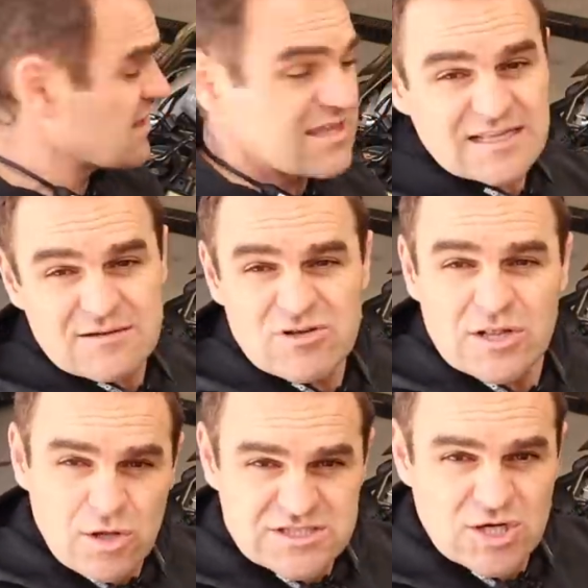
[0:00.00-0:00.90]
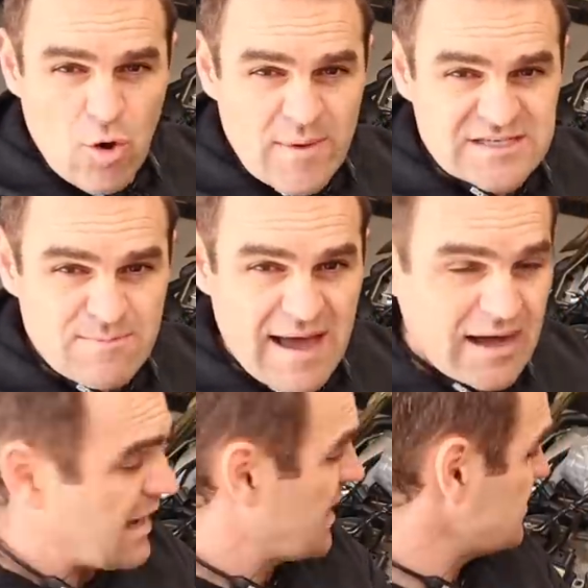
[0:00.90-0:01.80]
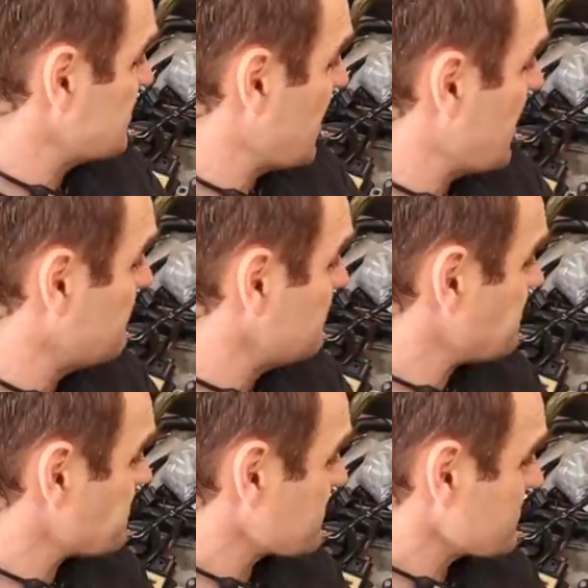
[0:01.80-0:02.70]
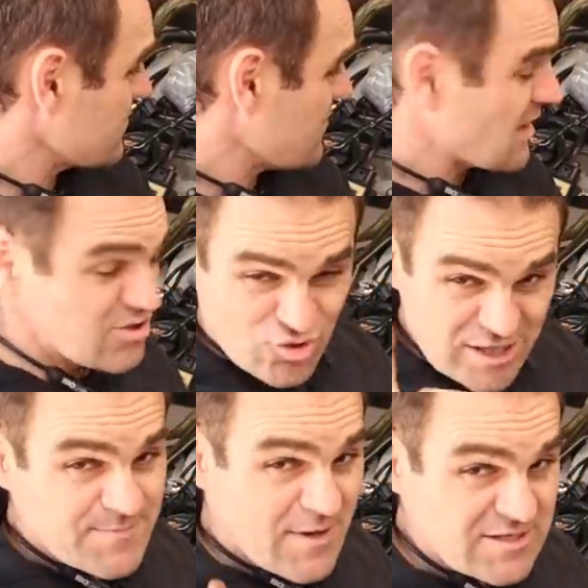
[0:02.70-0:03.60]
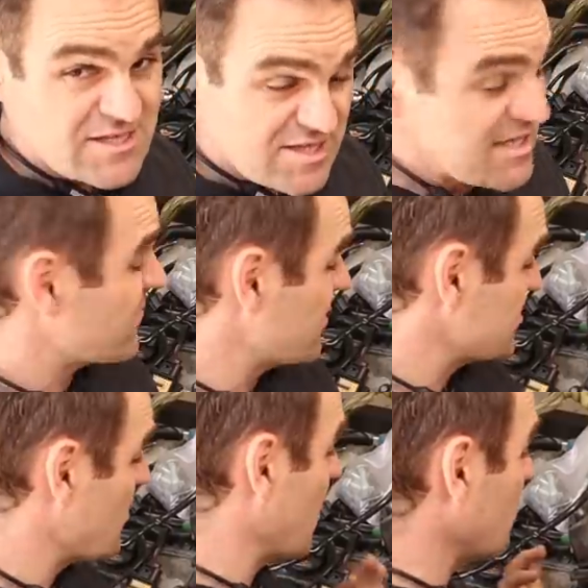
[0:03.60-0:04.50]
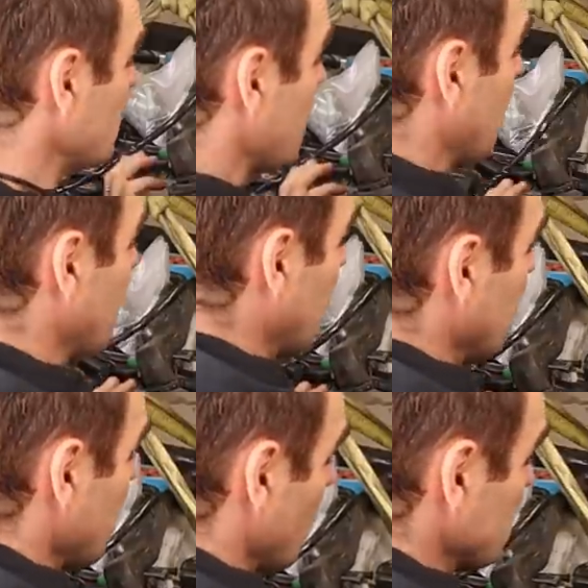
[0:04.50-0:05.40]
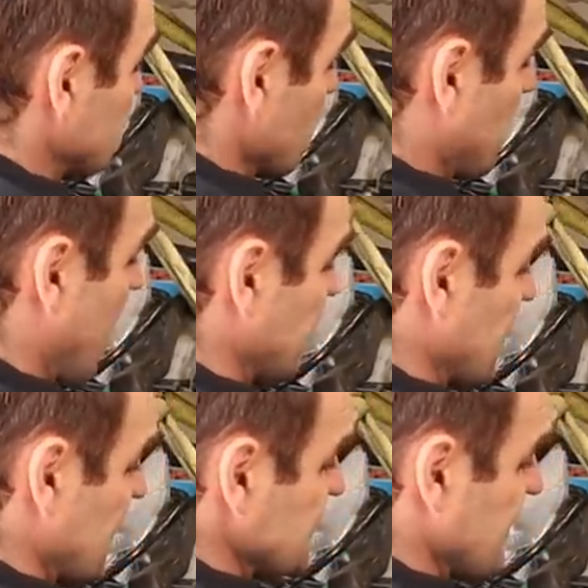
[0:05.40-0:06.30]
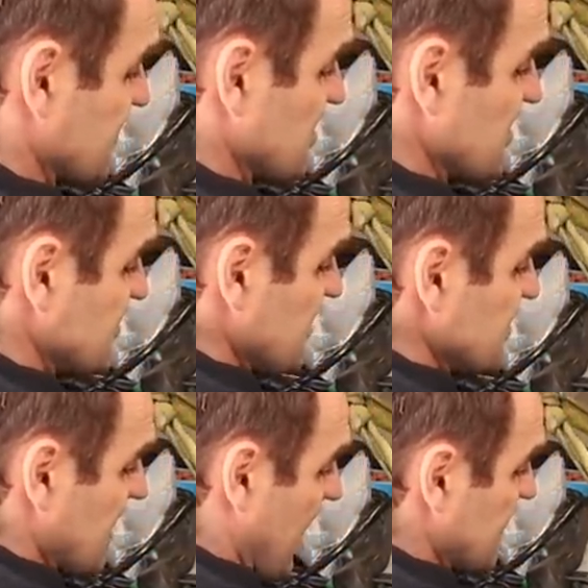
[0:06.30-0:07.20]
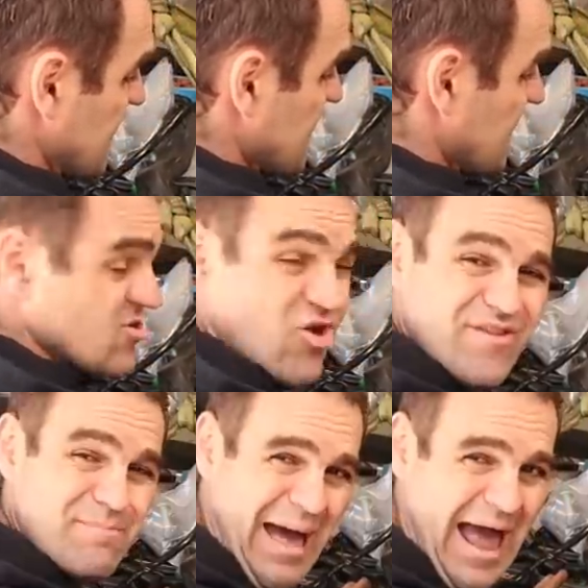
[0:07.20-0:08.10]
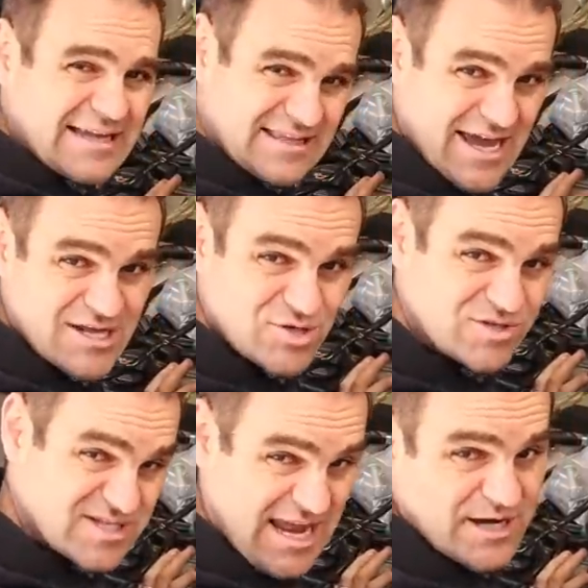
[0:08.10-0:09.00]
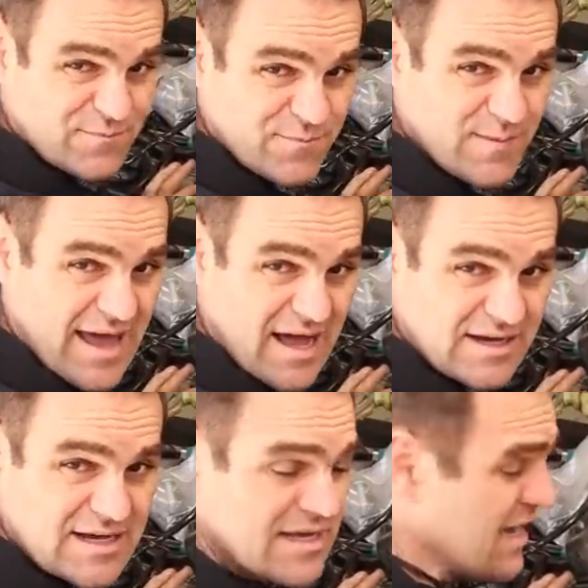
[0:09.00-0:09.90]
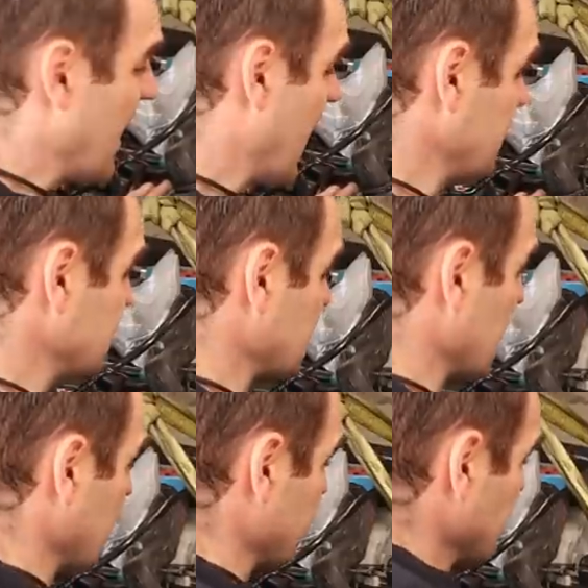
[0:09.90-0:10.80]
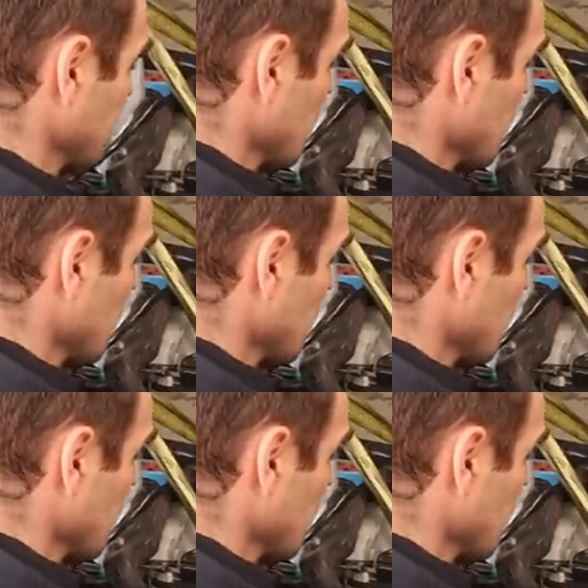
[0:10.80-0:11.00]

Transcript: other thing that with lots of comments about, and trust me, I did think of it as well, was about the intake. So this intake is on the back of the engine, standard from Audi, and